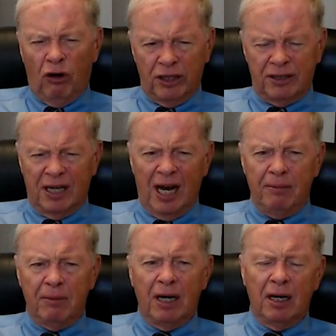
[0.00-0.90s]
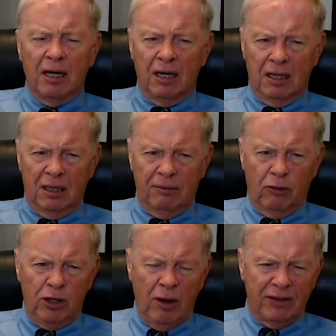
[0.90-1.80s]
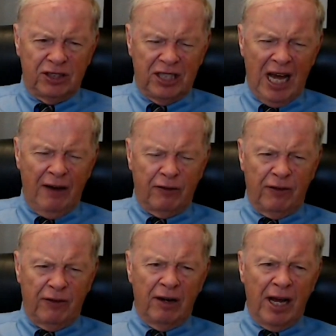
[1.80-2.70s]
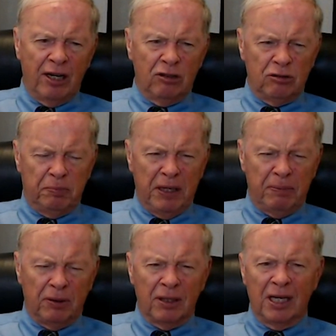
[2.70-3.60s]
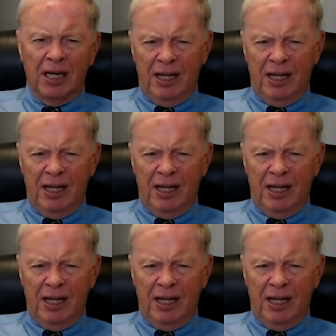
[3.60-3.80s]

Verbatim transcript: all the time um, when you have a staff of eight or nine hundred people